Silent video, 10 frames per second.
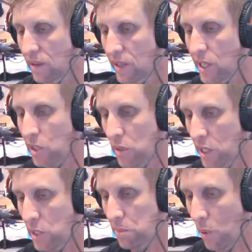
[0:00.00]

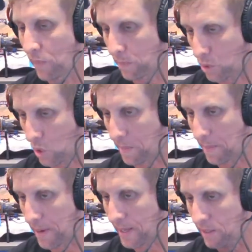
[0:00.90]
here's a point from
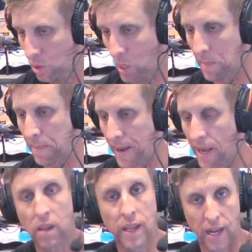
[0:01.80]
Simon Butt. Simon
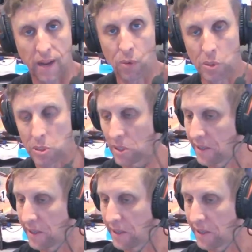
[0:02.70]
Powell, Air Force.